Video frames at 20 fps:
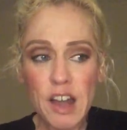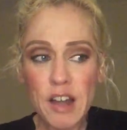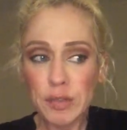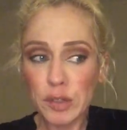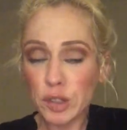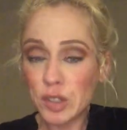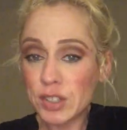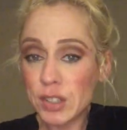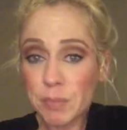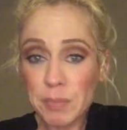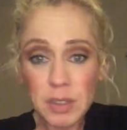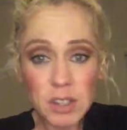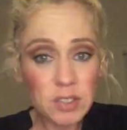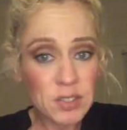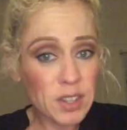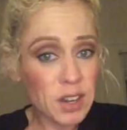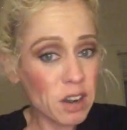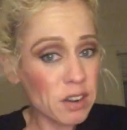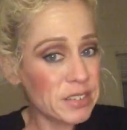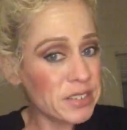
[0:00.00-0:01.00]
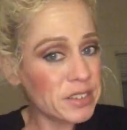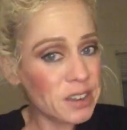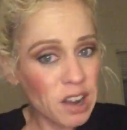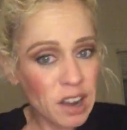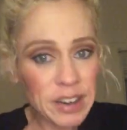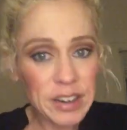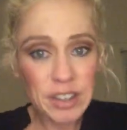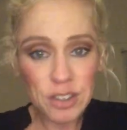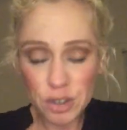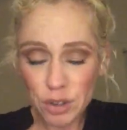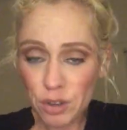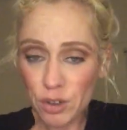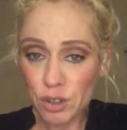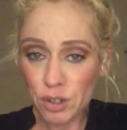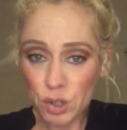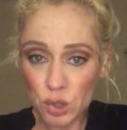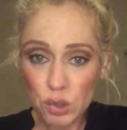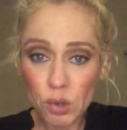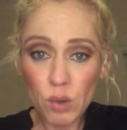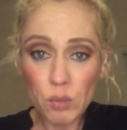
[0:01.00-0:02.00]
There's some things that are not in your
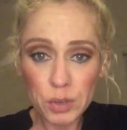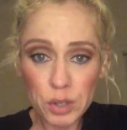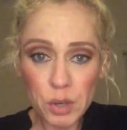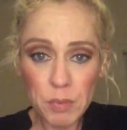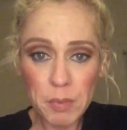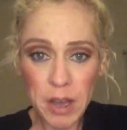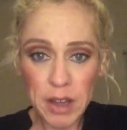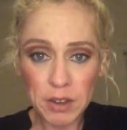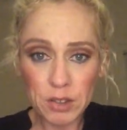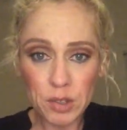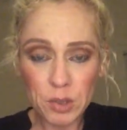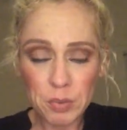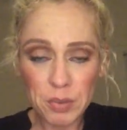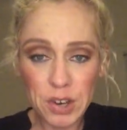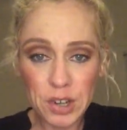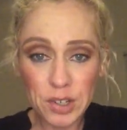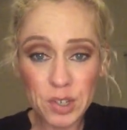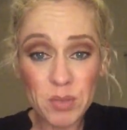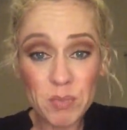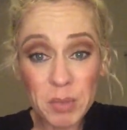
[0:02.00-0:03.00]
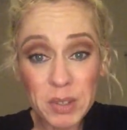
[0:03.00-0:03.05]
control when you battle depression,